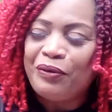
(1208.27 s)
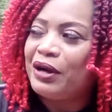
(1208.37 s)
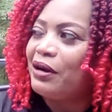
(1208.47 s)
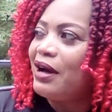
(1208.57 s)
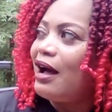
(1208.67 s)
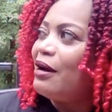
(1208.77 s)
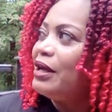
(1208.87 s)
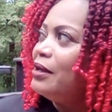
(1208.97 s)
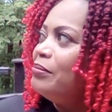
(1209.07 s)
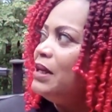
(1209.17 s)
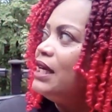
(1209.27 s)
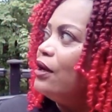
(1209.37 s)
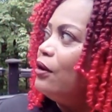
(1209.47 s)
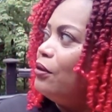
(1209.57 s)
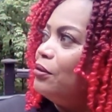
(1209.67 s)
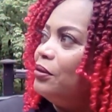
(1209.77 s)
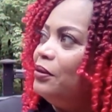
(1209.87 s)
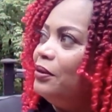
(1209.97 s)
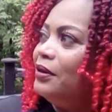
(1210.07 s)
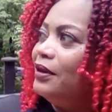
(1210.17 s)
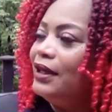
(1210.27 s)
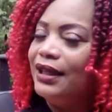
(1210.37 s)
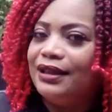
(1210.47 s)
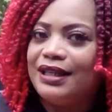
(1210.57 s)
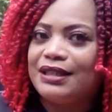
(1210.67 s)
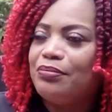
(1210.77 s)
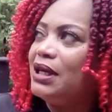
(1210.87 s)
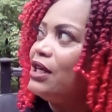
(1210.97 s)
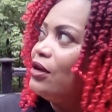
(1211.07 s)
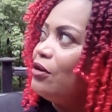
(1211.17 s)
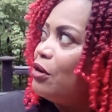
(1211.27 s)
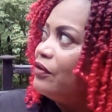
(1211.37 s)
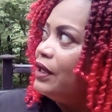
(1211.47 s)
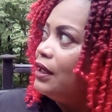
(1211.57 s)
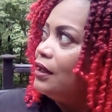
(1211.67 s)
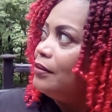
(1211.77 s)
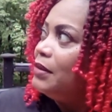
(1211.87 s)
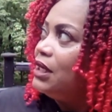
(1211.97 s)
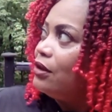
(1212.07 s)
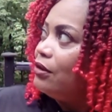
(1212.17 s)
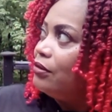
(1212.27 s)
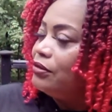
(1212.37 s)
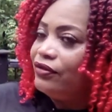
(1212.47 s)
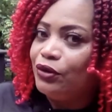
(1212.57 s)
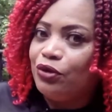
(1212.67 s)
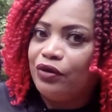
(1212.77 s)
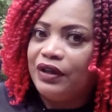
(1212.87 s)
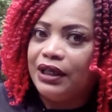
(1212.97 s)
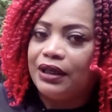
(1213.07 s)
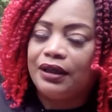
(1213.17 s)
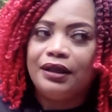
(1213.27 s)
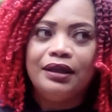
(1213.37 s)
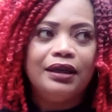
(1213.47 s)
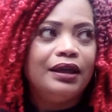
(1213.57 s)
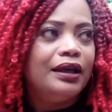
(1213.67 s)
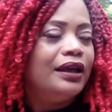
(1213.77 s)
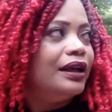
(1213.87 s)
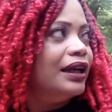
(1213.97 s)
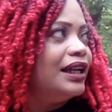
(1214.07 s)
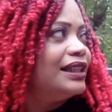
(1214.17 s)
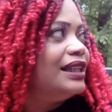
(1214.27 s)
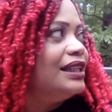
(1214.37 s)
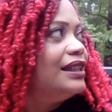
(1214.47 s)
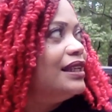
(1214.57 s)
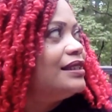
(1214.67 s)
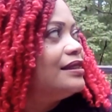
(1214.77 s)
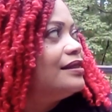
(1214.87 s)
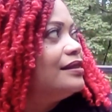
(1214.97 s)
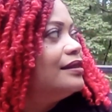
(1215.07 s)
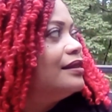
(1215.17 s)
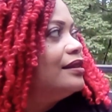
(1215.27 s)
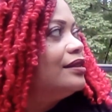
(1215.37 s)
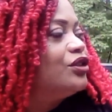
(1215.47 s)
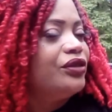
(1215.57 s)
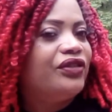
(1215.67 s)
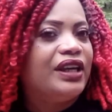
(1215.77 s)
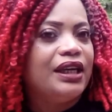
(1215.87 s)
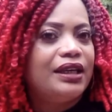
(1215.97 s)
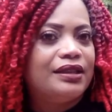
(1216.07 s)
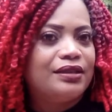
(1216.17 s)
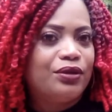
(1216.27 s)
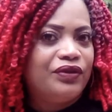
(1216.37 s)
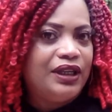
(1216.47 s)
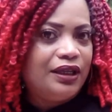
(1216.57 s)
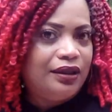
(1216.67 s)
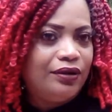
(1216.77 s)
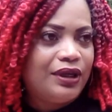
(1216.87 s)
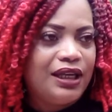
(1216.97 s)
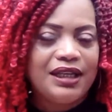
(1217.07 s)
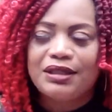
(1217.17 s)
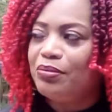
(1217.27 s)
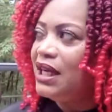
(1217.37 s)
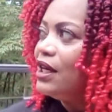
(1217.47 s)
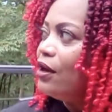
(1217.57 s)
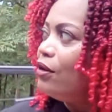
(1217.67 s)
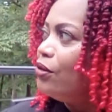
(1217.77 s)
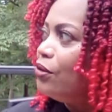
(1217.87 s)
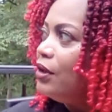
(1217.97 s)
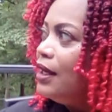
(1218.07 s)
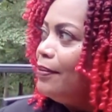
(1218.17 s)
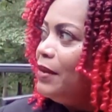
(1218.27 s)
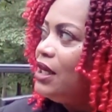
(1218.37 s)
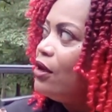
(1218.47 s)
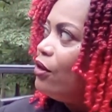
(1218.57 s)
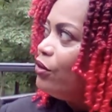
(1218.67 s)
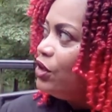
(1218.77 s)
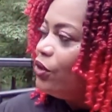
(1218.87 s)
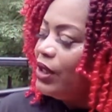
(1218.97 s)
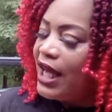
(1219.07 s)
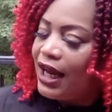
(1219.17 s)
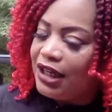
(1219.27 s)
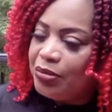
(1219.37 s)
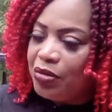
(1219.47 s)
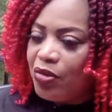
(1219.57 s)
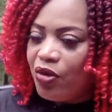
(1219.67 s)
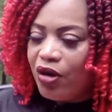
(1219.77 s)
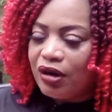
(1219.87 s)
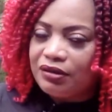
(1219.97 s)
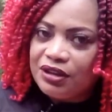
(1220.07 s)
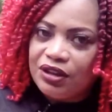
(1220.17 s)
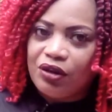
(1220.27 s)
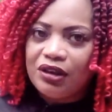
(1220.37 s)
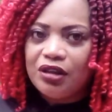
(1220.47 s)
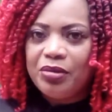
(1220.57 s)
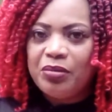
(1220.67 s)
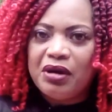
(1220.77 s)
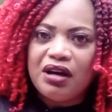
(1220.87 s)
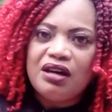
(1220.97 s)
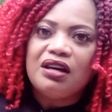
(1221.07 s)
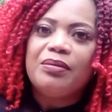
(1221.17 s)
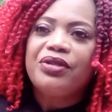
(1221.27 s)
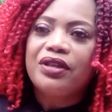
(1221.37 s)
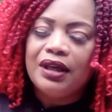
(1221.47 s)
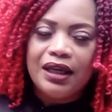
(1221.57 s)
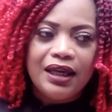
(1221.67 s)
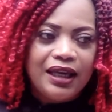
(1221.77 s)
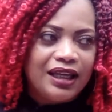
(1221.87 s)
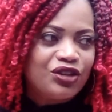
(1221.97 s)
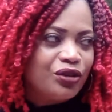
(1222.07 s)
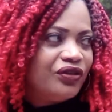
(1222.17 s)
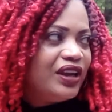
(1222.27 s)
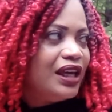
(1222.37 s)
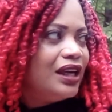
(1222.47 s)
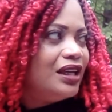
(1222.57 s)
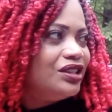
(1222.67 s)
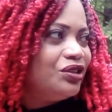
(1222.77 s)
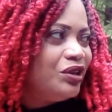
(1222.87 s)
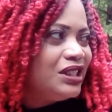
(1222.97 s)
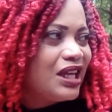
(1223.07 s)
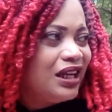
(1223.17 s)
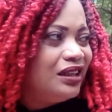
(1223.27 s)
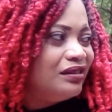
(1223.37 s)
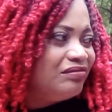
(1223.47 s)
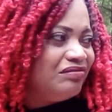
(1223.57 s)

We're gonna call him Miko. That's Miko over there. Miko flew over there. And I think that's Travez over there. Okay, that's Miko. Miko, you know, he got a little bit more, you know, a little bit more umph. And Travez, you know, he's kind of,